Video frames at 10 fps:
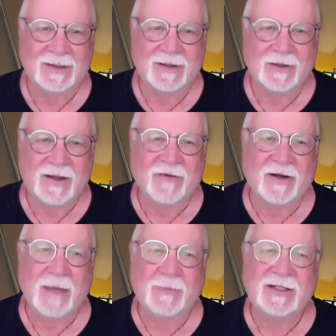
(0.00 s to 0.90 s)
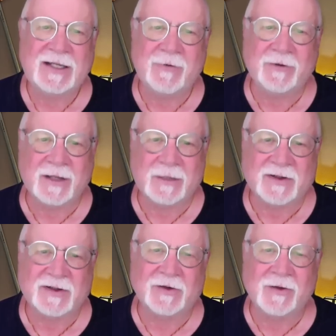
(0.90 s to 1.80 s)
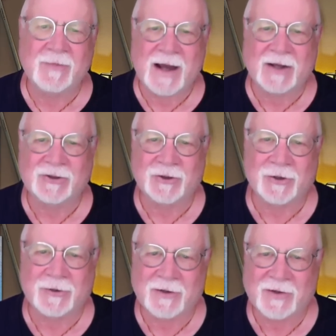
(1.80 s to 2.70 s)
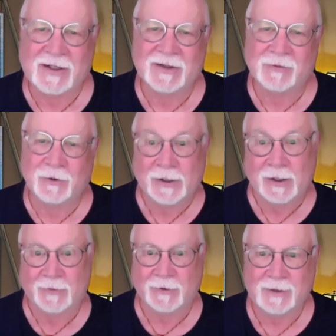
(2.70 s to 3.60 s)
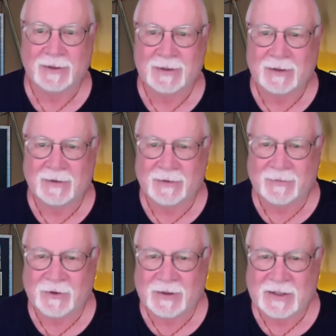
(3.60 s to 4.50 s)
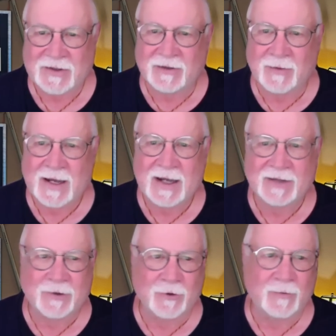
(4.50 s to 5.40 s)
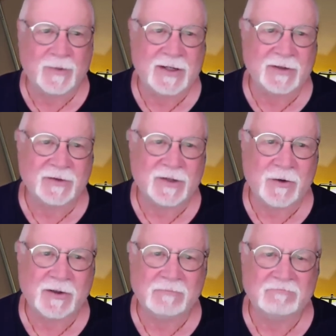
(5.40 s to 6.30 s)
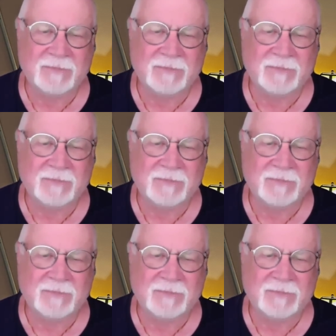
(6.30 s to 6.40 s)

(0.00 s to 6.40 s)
You have a cup of tea with an absurd amount of sugar, thinking this will help you. You eat some eggs that are on a piece of toast.